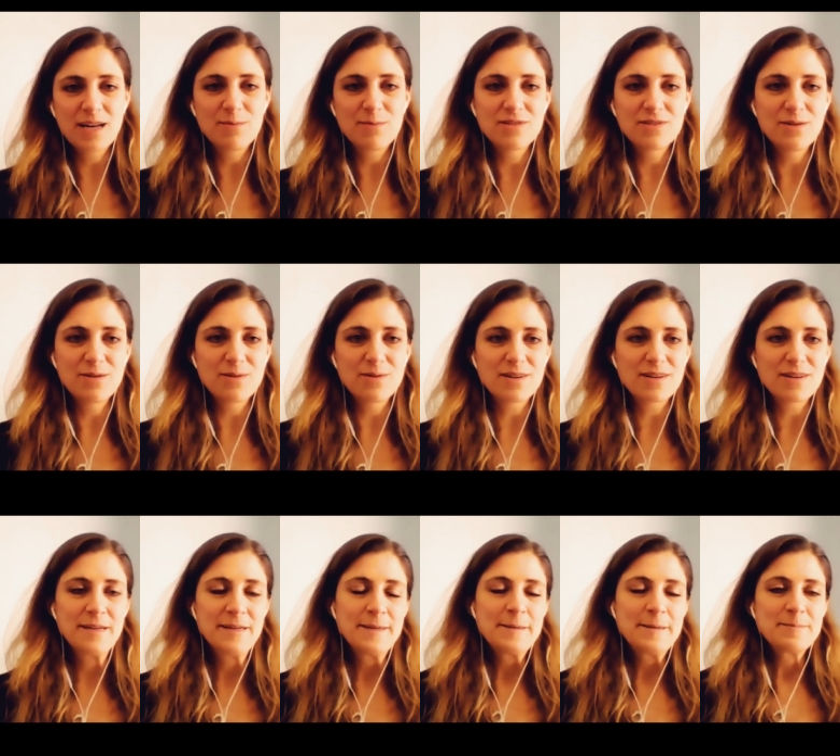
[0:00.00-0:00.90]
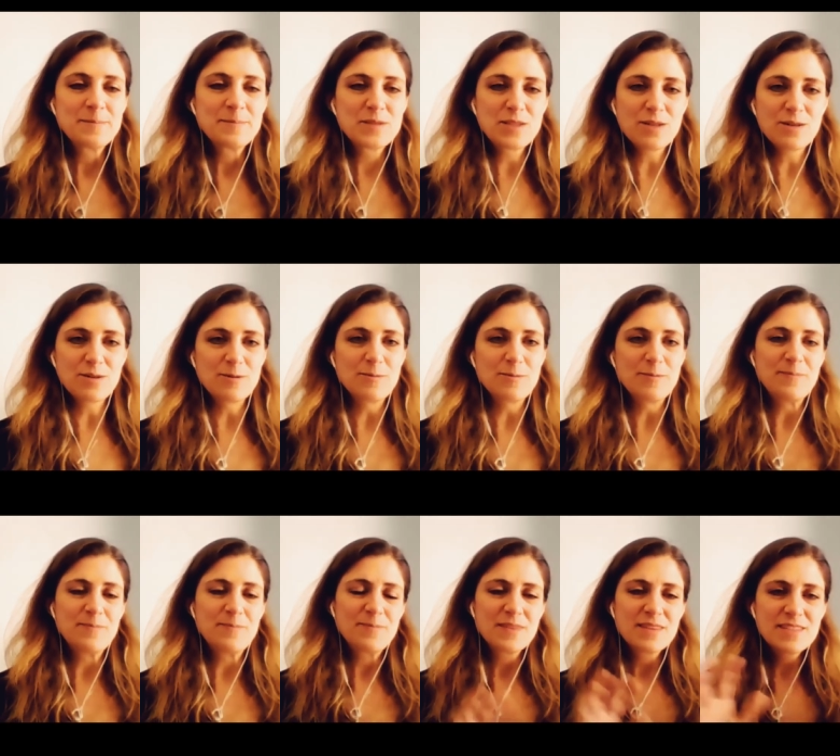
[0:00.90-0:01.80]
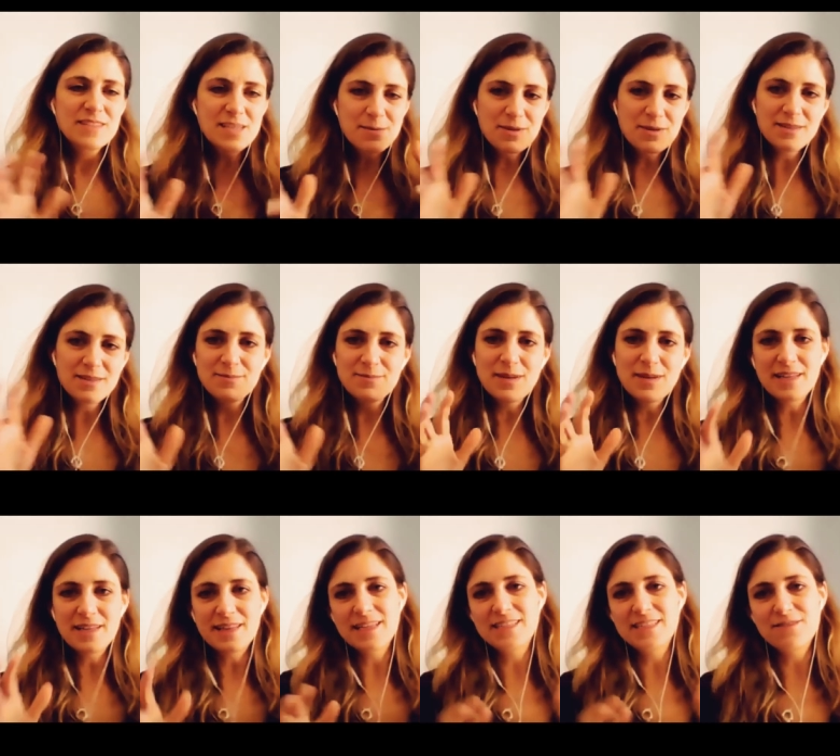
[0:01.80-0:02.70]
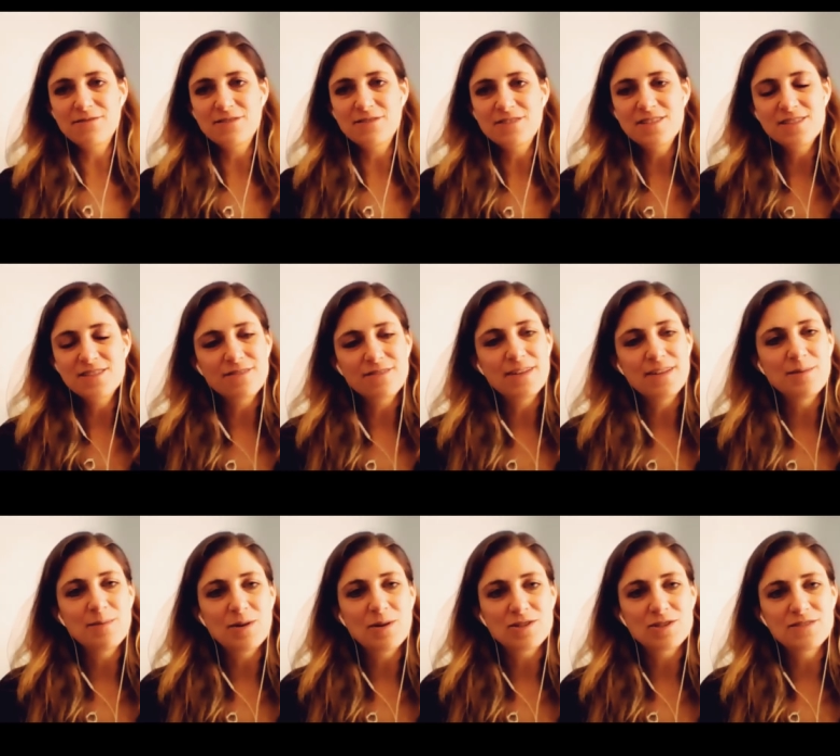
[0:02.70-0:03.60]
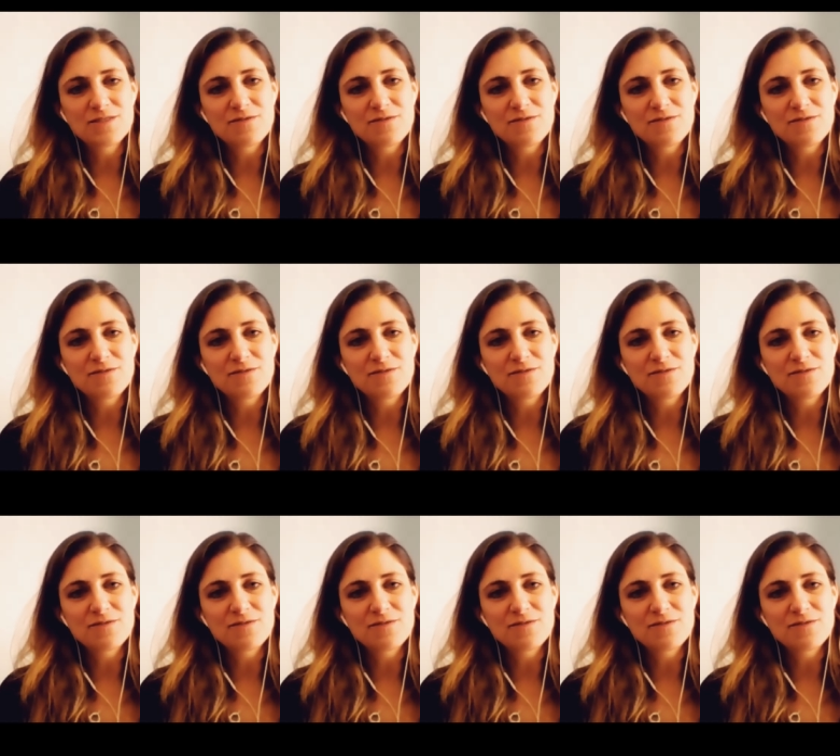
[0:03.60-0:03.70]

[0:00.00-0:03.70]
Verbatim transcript: cable network. So some of the, I think, differences around the margin